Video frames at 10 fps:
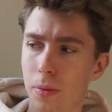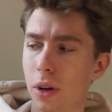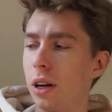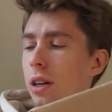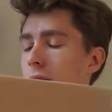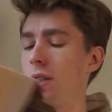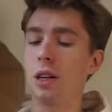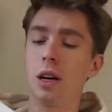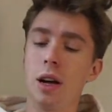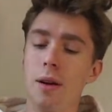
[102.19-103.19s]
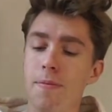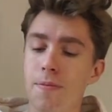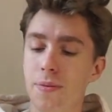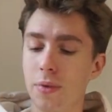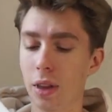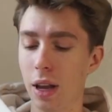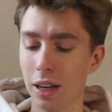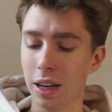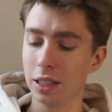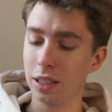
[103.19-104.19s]
but I
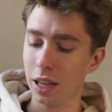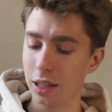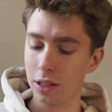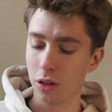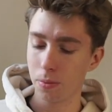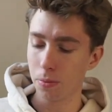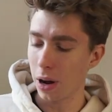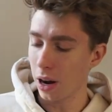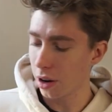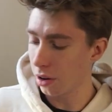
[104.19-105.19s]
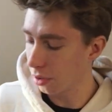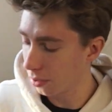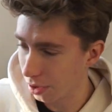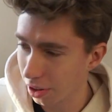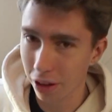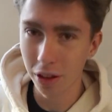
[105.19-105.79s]
guess that's not part of the